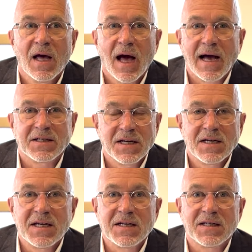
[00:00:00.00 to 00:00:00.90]
I said to
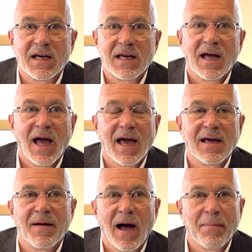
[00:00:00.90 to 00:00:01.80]
TC,
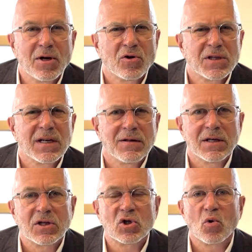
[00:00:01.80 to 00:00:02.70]
hey, I'm interested in
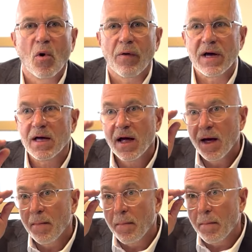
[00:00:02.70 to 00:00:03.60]
this story.
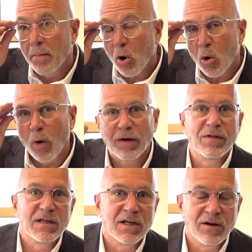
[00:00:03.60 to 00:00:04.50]
Book one of
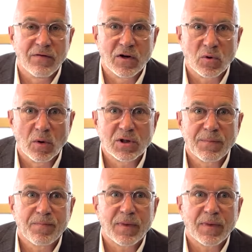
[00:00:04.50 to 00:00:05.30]
these individuals.